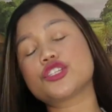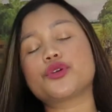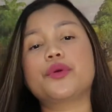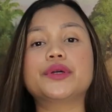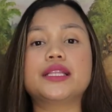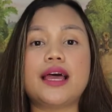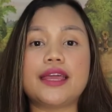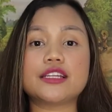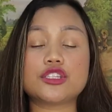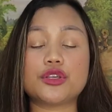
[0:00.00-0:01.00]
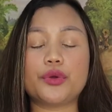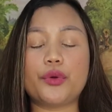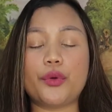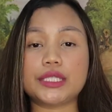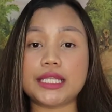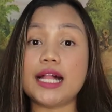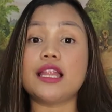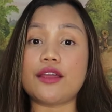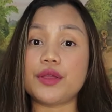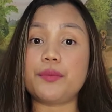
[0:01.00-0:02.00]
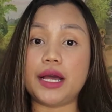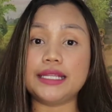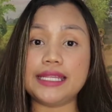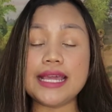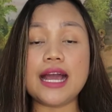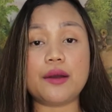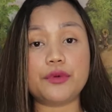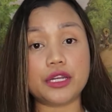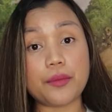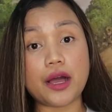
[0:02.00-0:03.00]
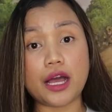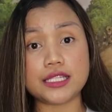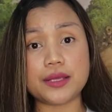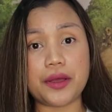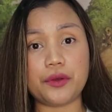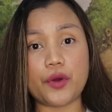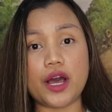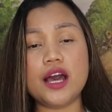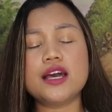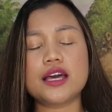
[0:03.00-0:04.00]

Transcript: So we would like to tell everybody, ang amon nga mga kasimanwa,